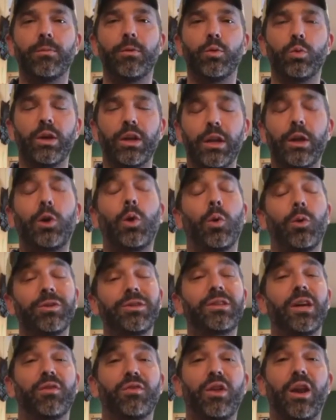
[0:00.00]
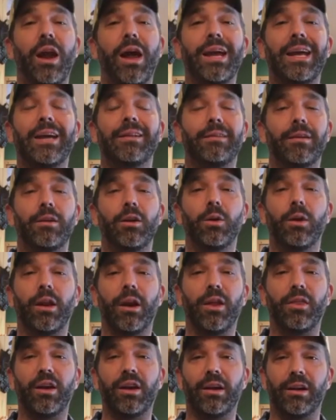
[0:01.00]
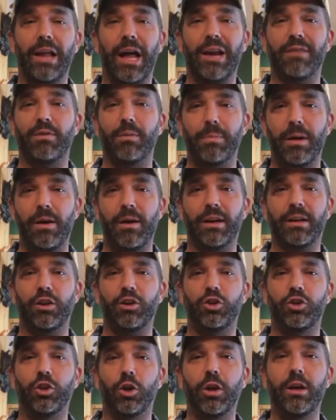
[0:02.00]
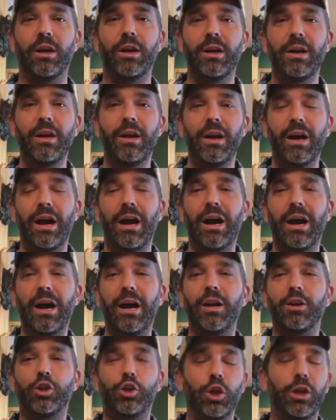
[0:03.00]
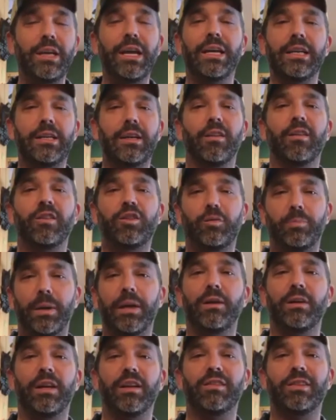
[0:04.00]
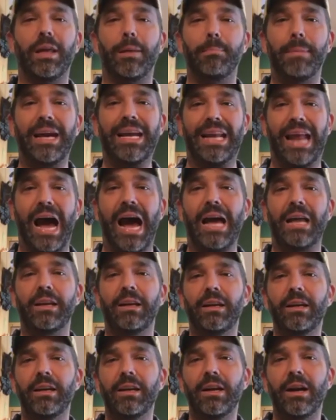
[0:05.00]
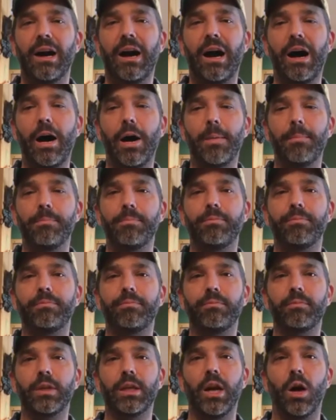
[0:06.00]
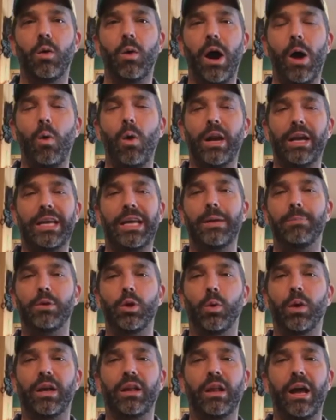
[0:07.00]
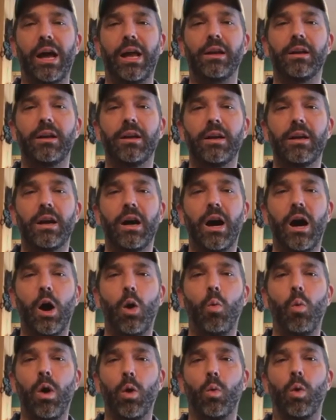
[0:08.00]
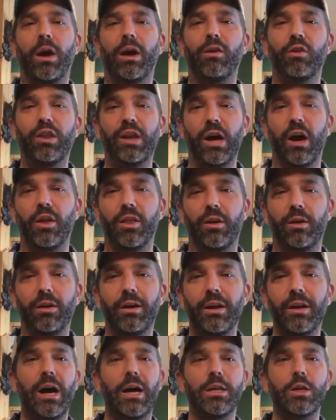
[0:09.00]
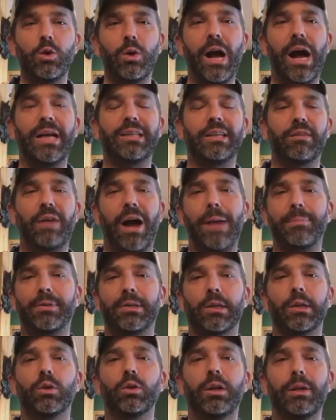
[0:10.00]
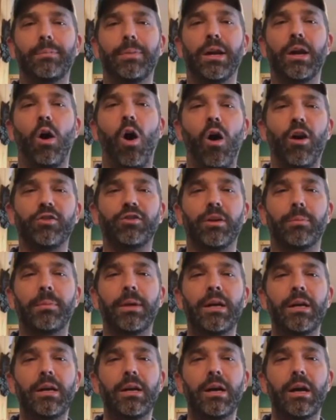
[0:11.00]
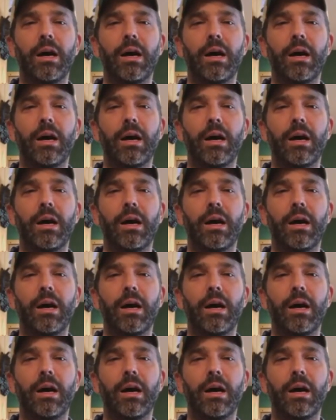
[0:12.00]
really cool stuff that I get to do that I think a lot of Americans should get to experience that may not. I want to keep doing that one way or the other. You guys have absolutely been awesome.